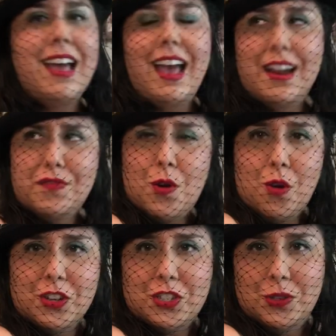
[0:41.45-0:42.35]
And of
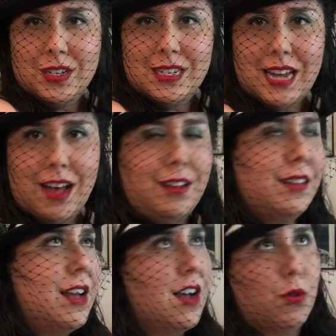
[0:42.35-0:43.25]
course, you can tell
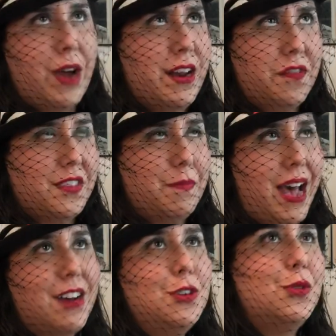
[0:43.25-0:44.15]
right off the
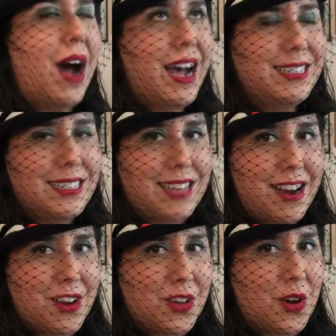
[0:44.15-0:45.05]
bat who I
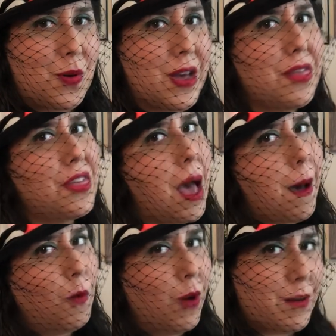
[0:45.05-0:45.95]
decided to go with,
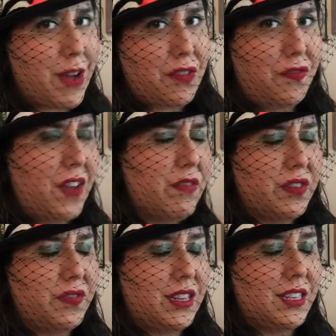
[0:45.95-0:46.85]
one of my
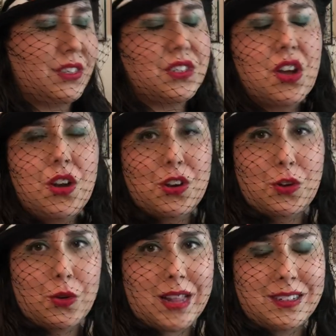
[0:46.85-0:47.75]
favorite villains,
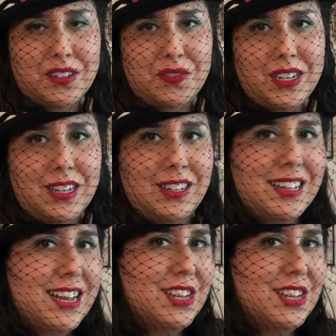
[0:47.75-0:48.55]
Cruella de Vil.